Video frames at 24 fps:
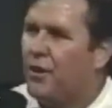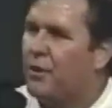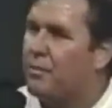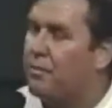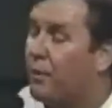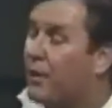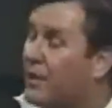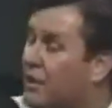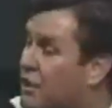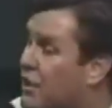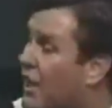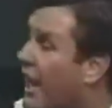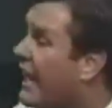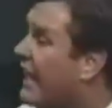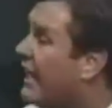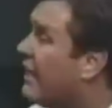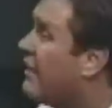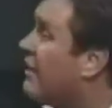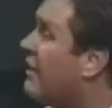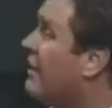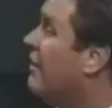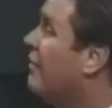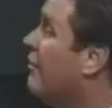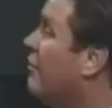who
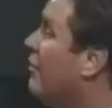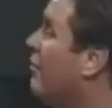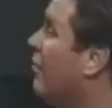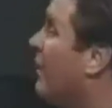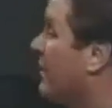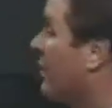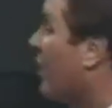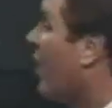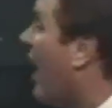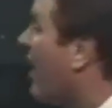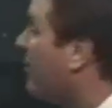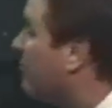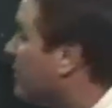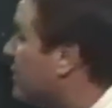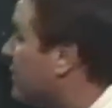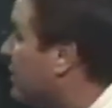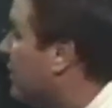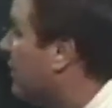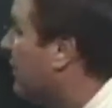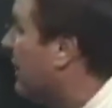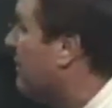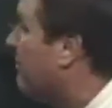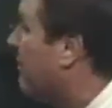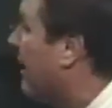appreciated what God
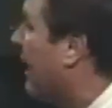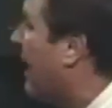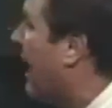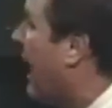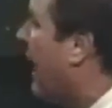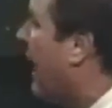was doing in my